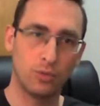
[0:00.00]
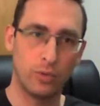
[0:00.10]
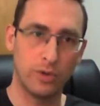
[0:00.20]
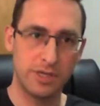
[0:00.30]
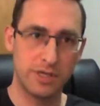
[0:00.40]

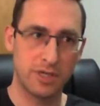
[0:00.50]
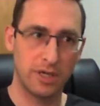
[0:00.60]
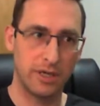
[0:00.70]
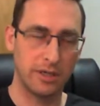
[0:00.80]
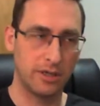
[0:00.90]
was
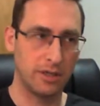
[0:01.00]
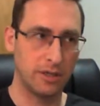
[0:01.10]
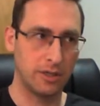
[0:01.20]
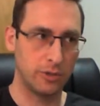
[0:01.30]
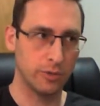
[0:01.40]

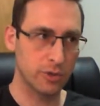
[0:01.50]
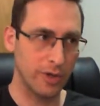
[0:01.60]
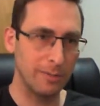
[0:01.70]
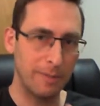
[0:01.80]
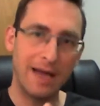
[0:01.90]
quite